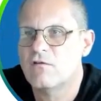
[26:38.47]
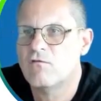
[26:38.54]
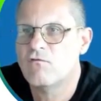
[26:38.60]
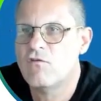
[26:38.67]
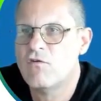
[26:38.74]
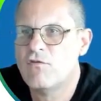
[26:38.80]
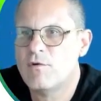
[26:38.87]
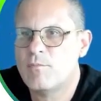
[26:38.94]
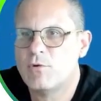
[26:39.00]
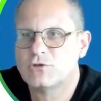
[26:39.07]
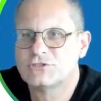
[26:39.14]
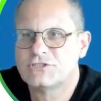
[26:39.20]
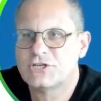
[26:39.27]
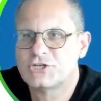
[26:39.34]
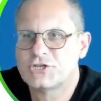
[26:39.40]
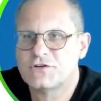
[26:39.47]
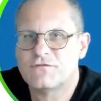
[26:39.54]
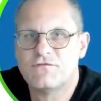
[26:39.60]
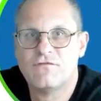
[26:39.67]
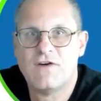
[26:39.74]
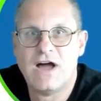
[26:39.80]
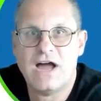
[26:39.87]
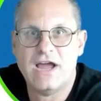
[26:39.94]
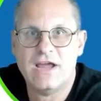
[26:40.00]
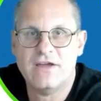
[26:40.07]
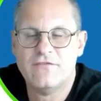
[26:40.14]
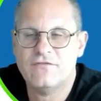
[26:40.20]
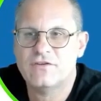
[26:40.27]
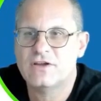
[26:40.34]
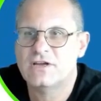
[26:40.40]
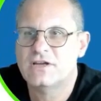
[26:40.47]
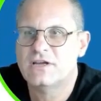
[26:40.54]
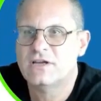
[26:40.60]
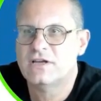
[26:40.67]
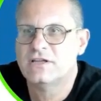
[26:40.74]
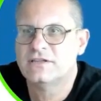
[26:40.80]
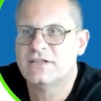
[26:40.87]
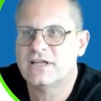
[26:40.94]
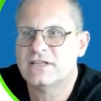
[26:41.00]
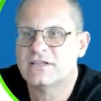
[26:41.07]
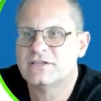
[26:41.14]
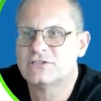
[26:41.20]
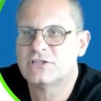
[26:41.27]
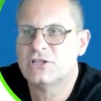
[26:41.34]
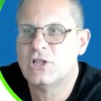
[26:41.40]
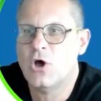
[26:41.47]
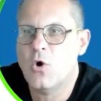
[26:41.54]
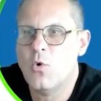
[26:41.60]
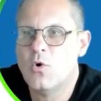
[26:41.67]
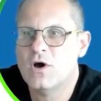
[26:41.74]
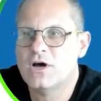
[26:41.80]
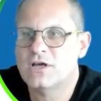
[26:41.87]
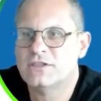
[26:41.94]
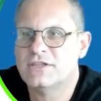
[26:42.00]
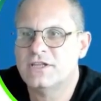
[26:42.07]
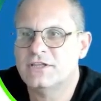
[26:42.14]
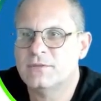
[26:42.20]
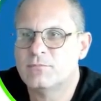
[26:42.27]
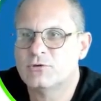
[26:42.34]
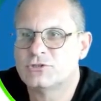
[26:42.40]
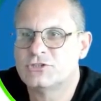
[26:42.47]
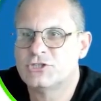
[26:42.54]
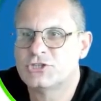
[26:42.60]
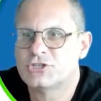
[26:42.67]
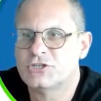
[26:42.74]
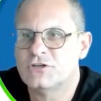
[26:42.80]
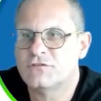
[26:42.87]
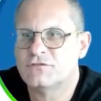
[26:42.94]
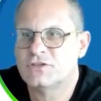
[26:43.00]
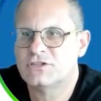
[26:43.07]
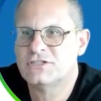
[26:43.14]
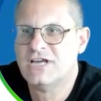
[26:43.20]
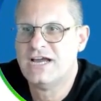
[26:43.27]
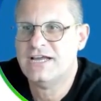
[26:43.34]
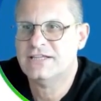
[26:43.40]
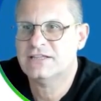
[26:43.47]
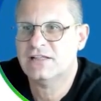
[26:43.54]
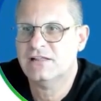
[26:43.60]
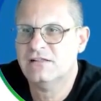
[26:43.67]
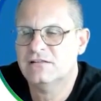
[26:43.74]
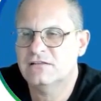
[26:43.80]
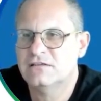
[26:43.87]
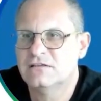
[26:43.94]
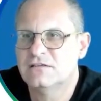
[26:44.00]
with a position 5 that is lower than the position of the title,